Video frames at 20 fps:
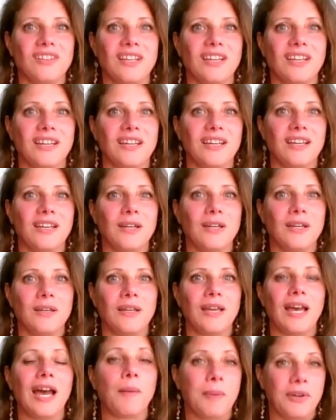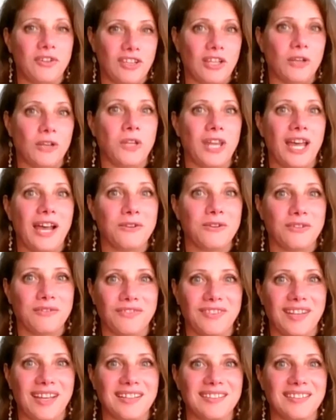uh, how much they got out of
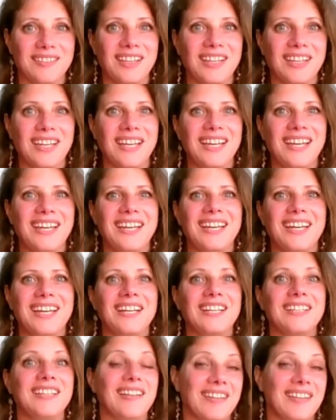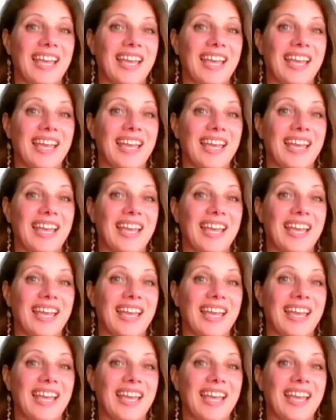that, uh, that they